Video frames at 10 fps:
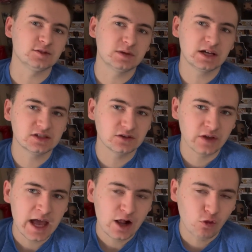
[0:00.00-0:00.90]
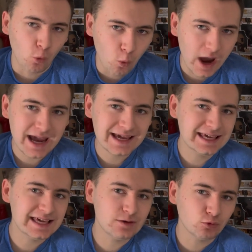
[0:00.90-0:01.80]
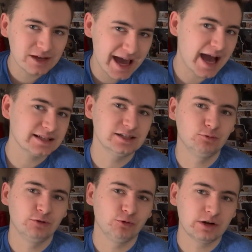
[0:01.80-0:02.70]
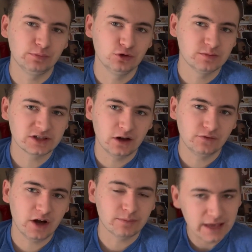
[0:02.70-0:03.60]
because of the way he reacted when Rick blew himself up.